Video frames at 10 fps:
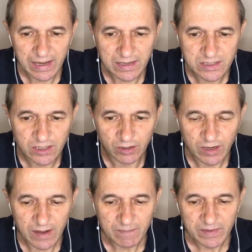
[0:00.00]
So,
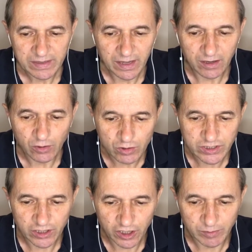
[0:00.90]
of course, the
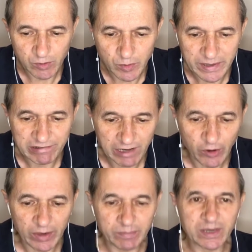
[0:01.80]
economy will be
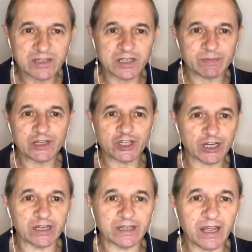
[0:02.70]
growing because it's been
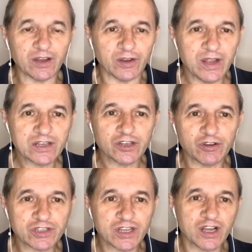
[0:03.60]
shut down. So you're
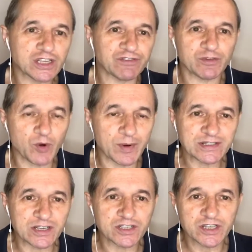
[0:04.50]
starting from
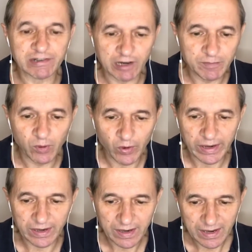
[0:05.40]
almost a zero
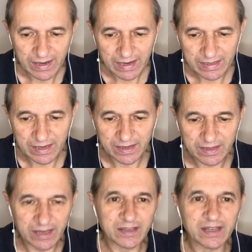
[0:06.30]
point. And then
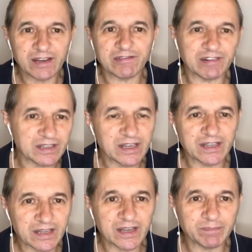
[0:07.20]

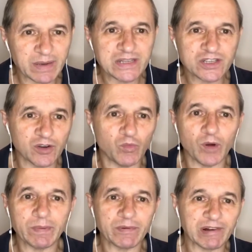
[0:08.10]
they base it on
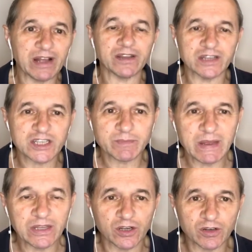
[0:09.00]
what people are out there
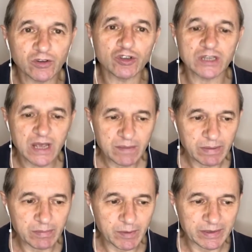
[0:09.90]
spending on. Of course,
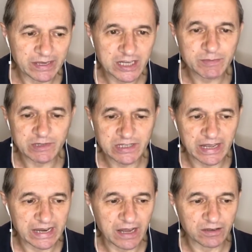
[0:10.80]
people have been desperate to
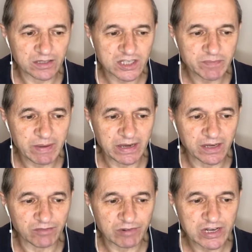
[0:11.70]
get out and spend
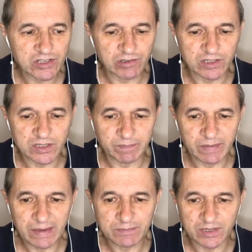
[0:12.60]
in restaurants and
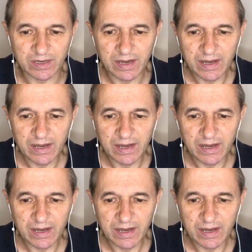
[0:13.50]
pubs and